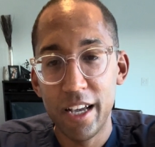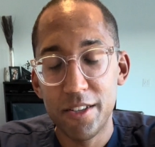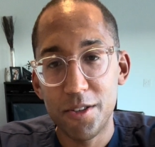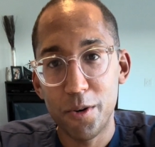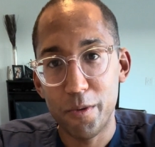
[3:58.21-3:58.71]

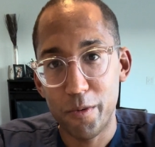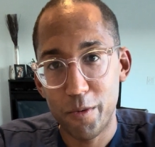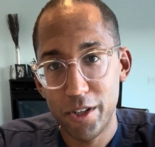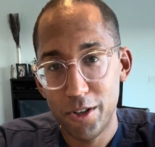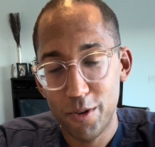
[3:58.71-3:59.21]
So
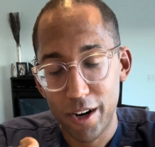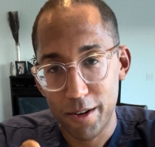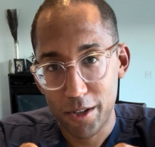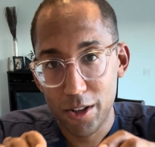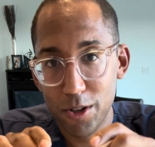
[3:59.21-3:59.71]
when you
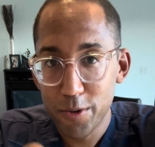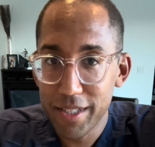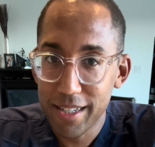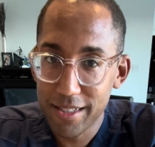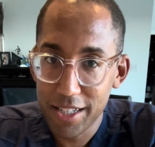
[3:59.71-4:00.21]
are
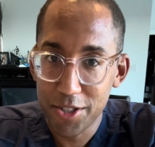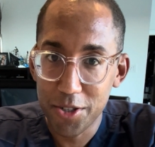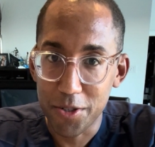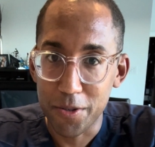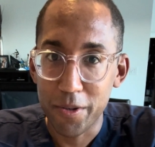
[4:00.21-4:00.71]
closing tissue,